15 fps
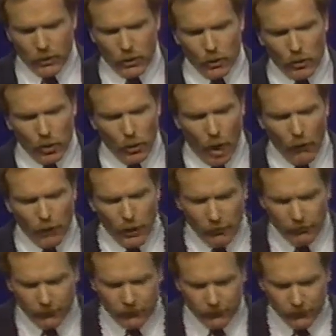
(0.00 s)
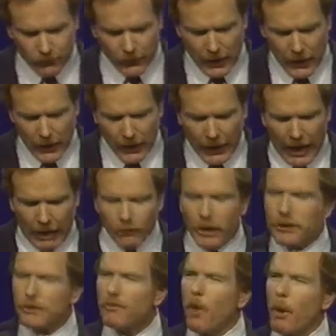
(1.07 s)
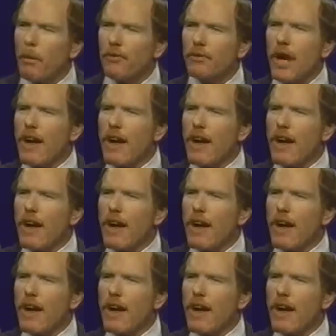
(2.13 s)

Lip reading: to rule over them. And this form of